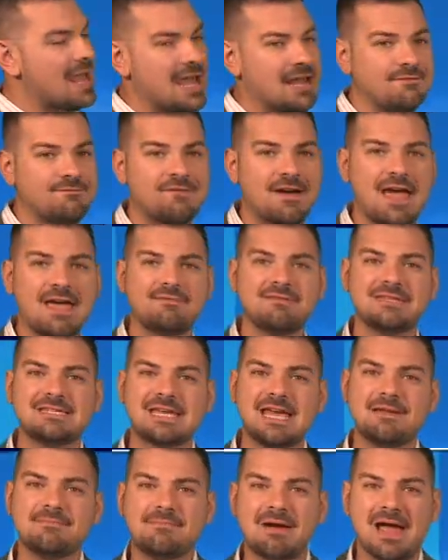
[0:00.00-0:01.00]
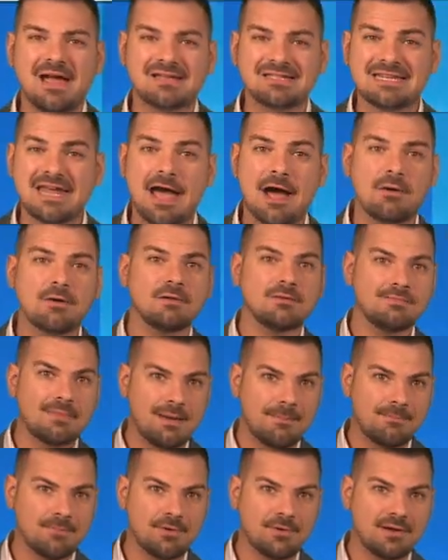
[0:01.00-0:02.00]
at 5 to 10 miles an hour.
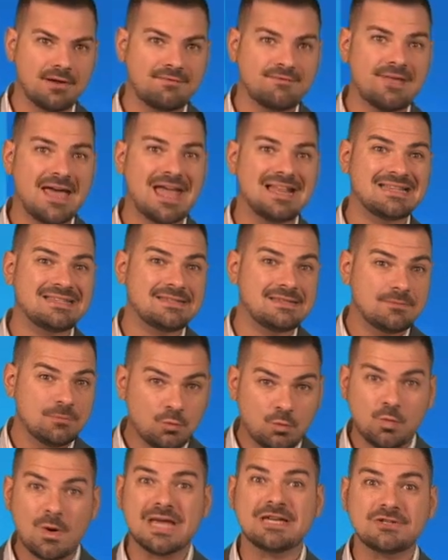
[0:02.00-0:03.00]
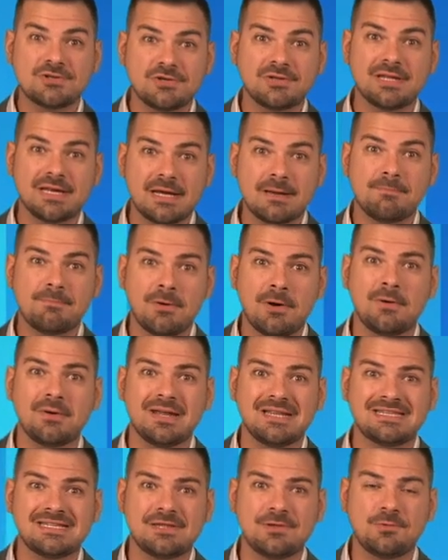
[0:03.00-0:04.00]
Remember, if that westerly
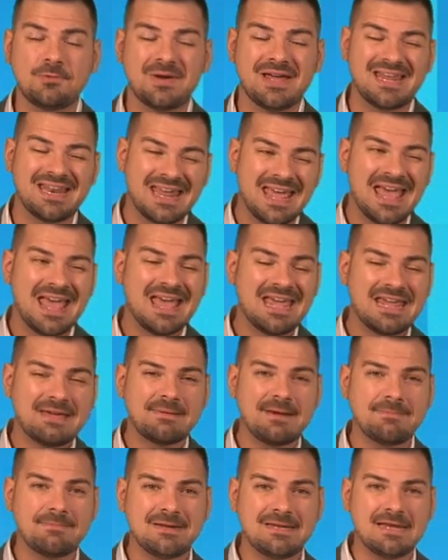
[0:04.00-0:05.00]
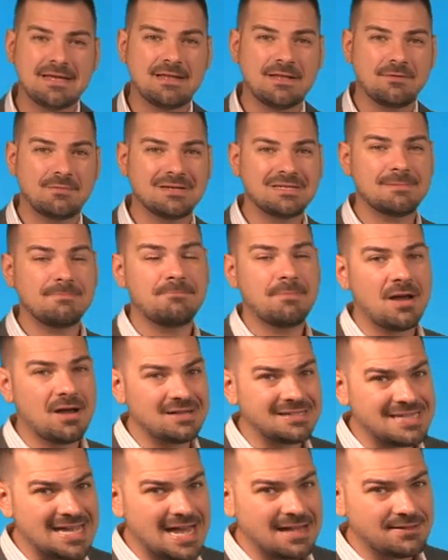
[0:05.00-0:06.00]
components in the wind, you might be dealing with some
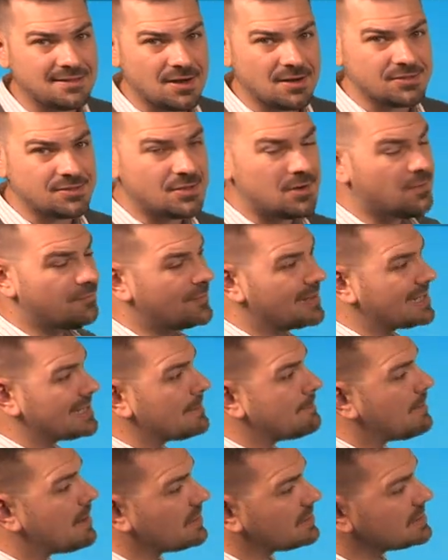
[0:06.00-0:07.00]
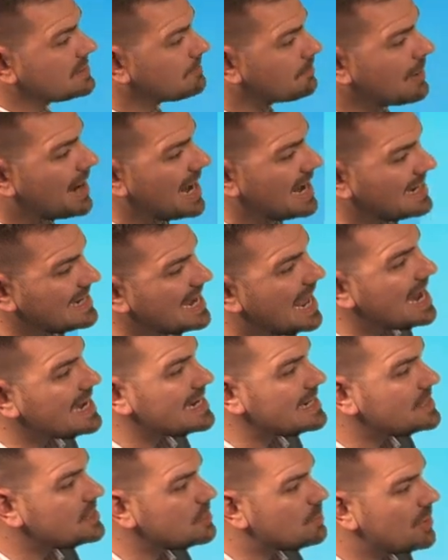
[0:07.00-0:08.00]
bugs out there, so don't forget the bug spray.
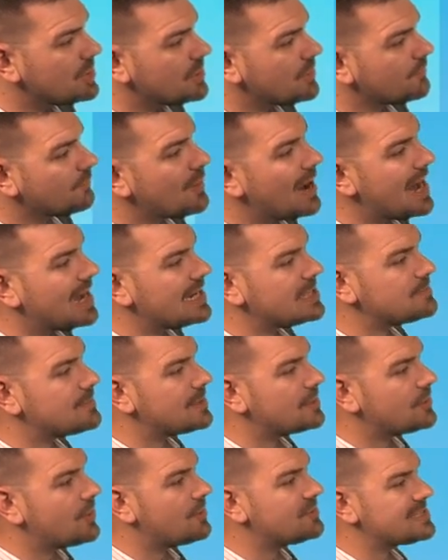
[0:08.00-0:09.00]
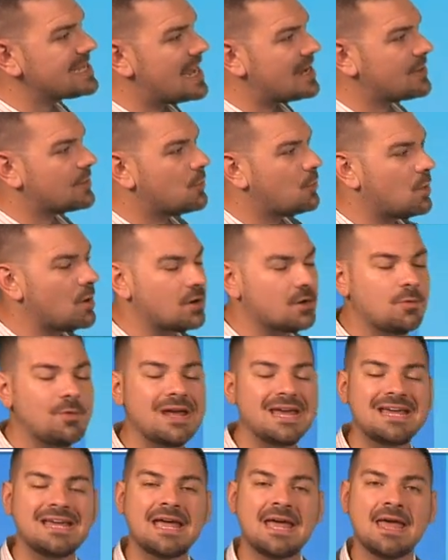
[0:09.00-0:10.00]
92 on your Fridays, we close out your work
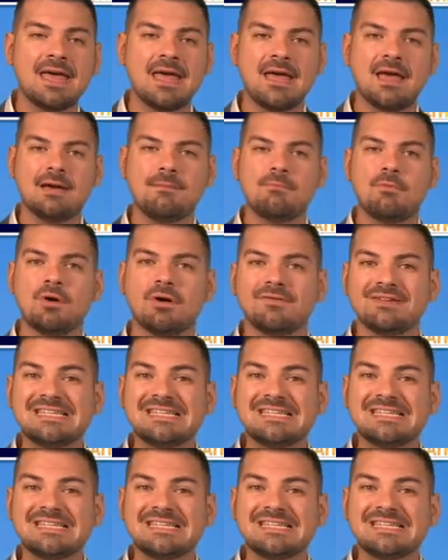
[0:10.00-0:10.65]
week. More of